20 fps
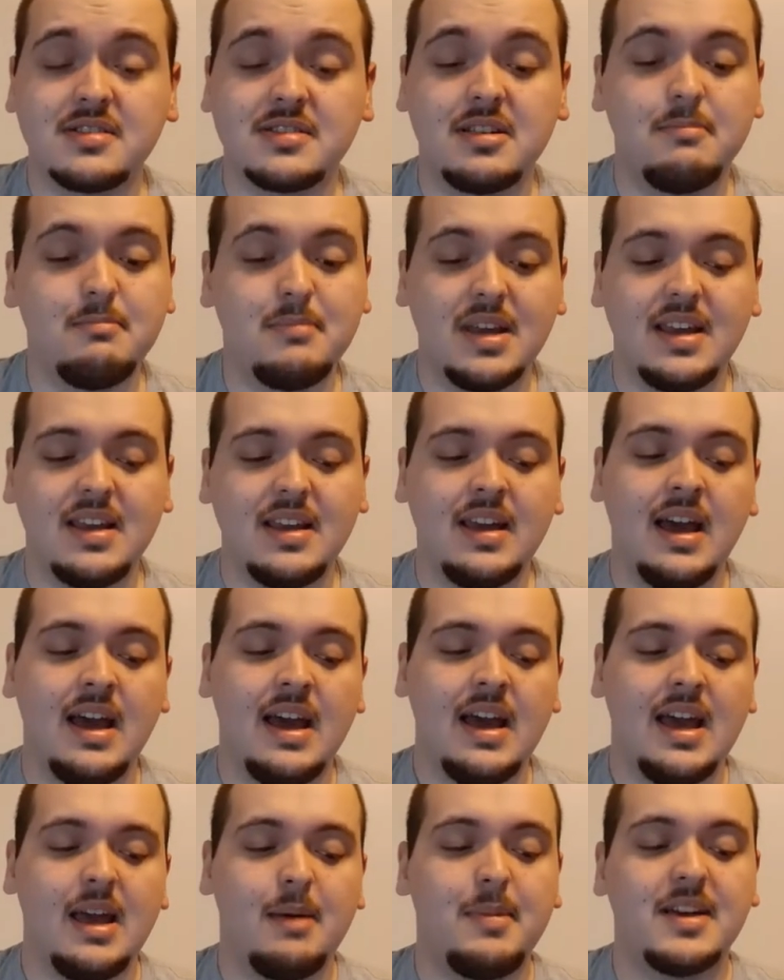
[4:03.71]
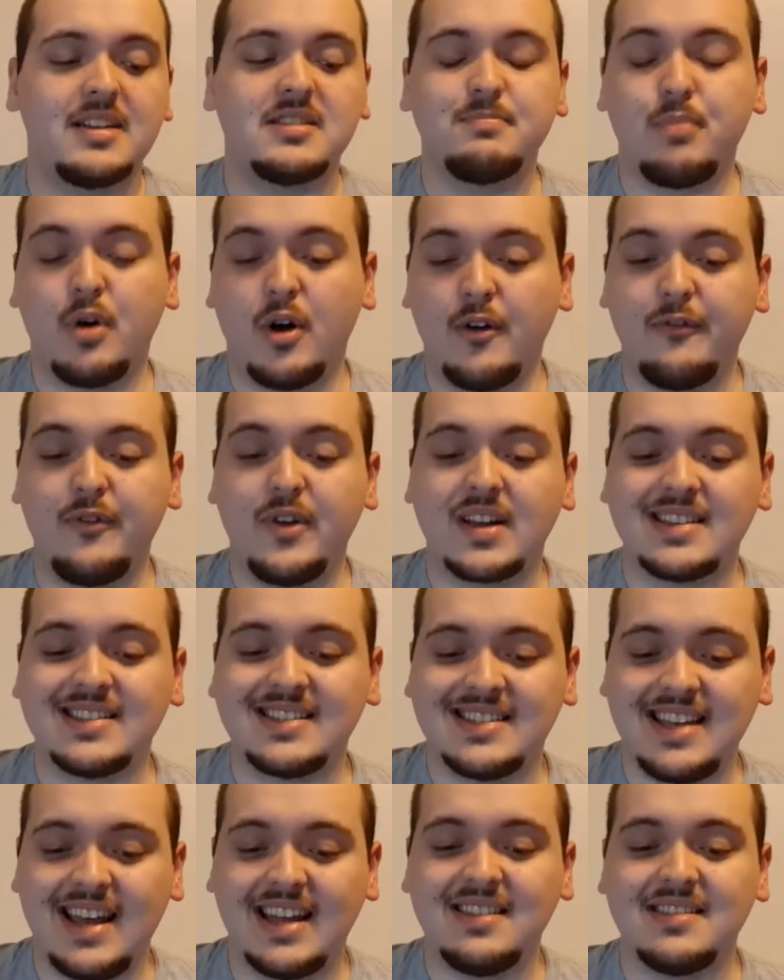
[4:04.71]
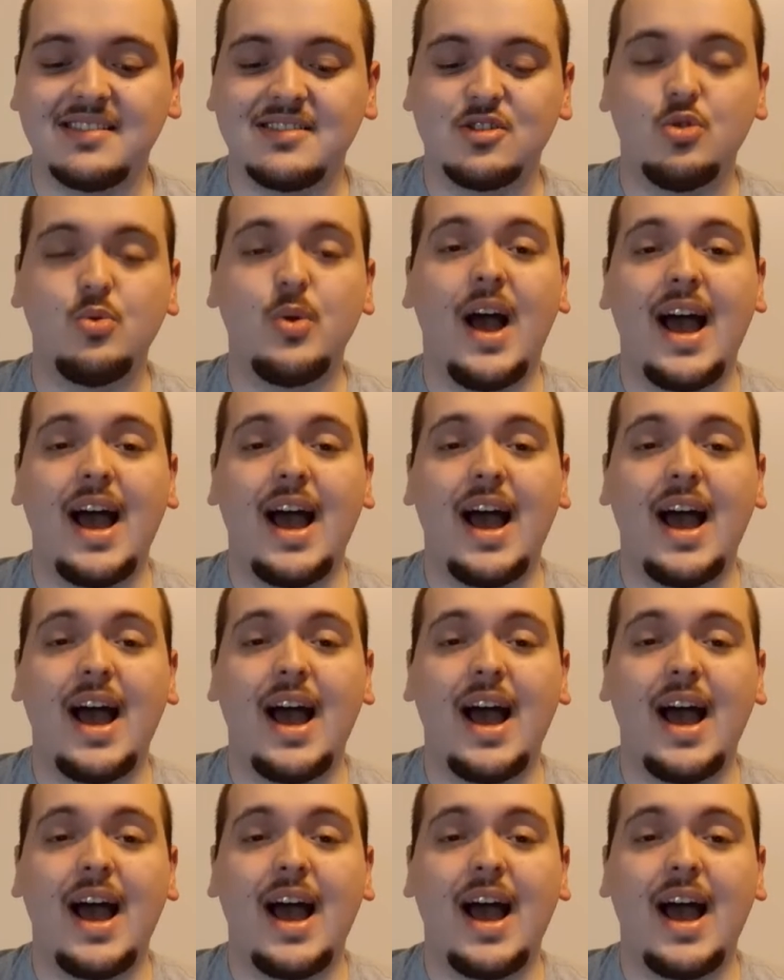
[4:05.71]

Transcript: To me, it makes perfect sense to